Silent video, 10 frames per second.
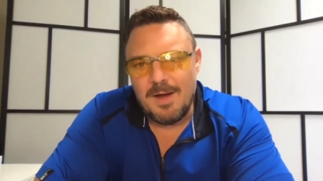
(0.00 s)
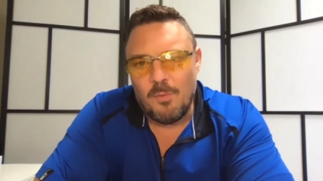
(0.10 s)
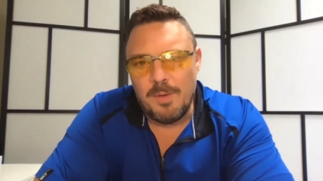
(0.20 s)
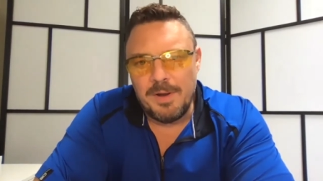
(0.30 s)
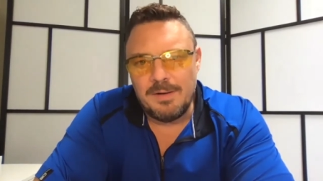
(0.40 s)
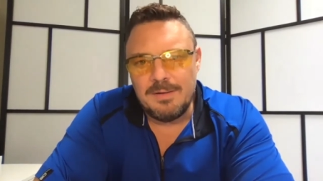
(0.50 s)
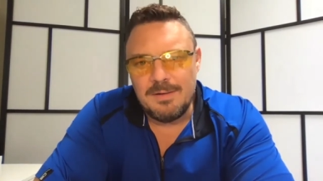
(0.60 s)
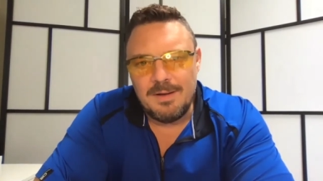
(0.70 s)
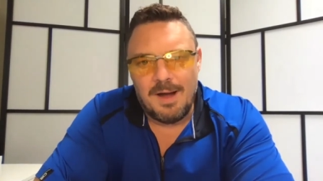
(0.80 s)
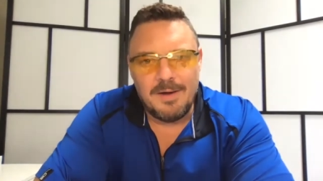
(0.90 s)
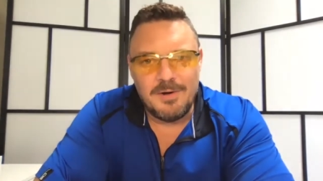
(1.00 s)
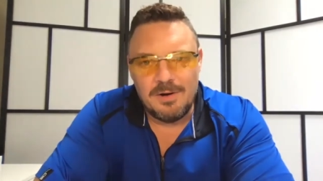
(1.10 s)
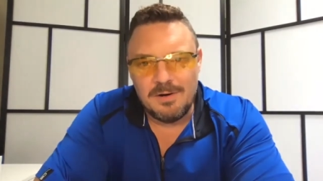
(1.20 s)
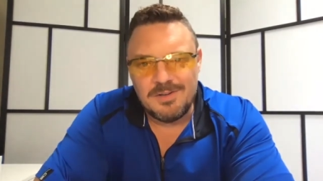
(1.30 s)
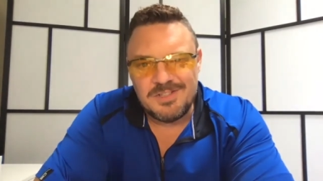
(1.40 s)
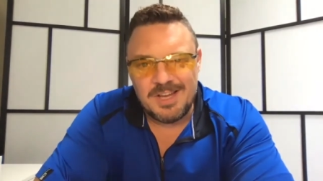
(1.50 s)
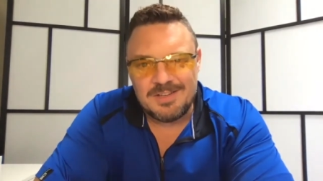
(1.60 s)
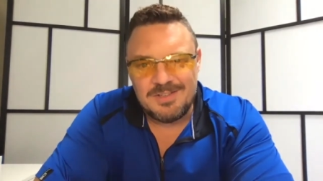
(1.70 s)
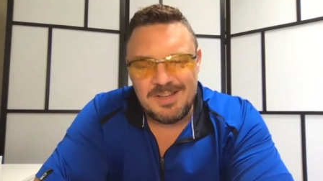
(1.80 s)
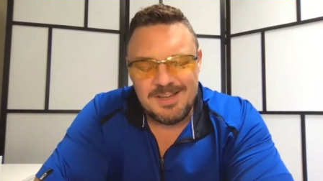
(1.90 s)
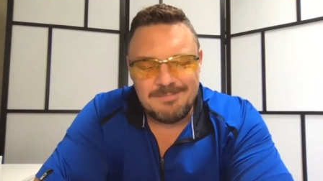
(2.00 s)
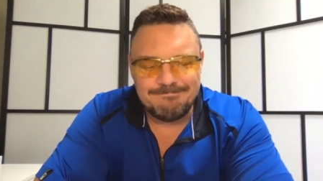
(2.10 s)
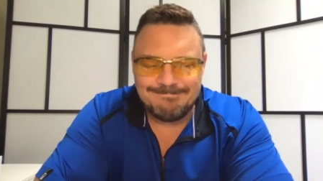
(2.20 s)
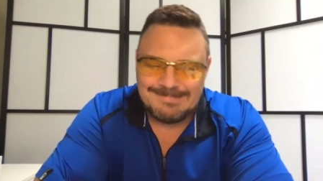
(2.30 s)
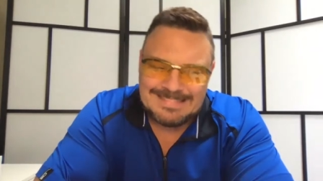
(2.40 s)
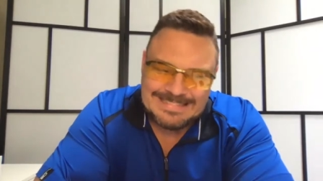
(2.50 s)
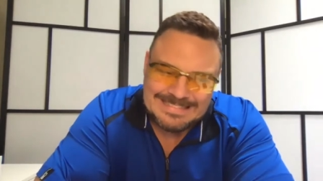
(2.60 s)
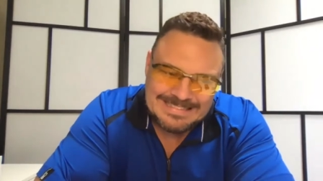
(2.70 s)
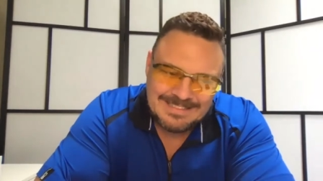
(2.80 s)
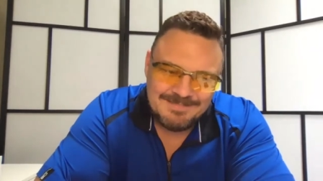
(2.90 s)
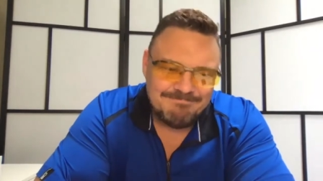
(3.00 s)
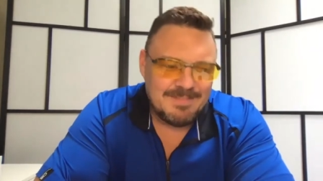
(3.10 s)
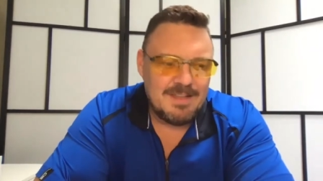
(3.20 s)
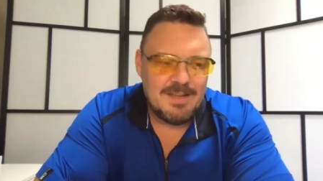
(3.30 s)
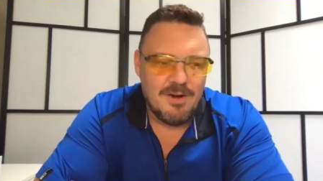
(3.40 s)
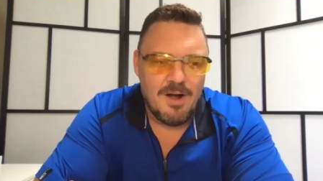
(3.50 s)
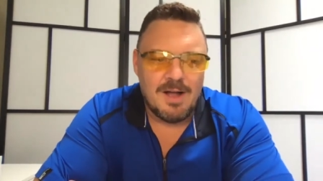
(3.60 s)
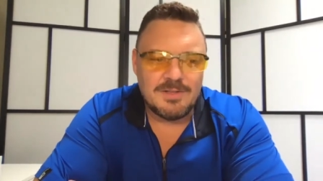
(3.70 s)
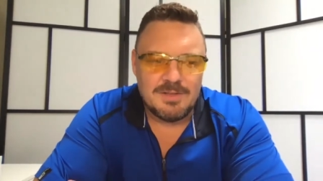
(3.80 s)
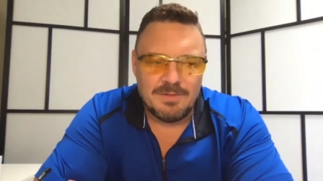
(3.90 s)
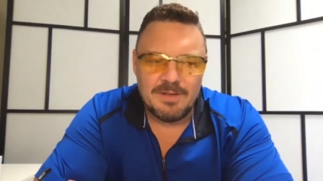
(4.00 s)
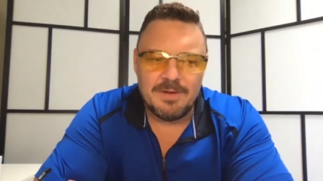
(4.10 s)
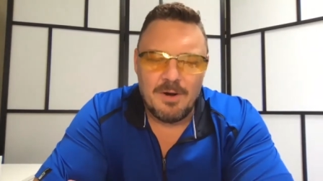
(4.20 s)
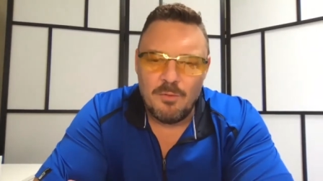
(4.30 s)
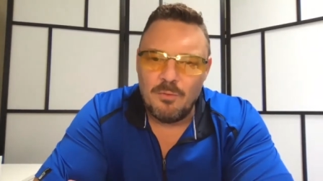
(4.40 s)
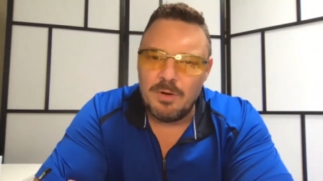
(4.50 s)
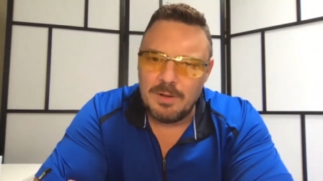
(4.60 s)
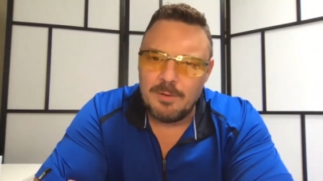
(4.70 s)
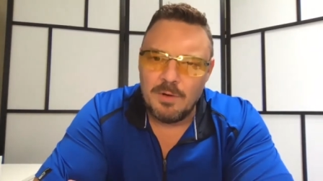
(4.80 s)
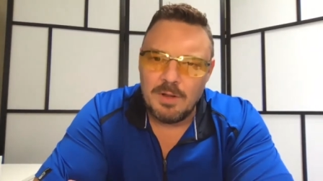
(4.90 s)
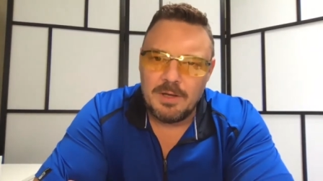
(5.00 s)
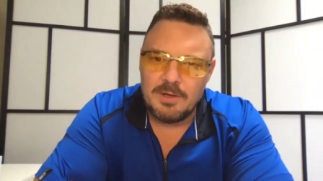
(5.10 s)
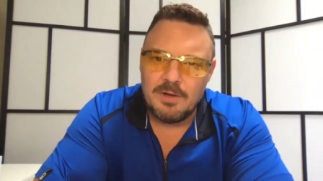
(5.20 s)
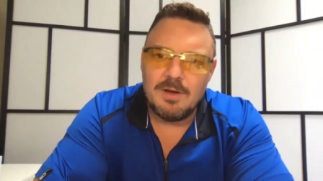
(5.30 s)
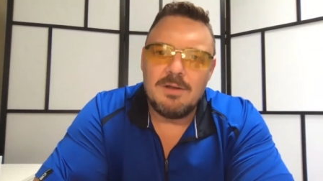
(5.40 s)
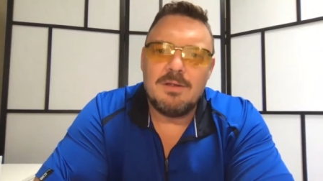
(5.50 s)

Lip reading: A woman under 60, your odds of living are really, really good.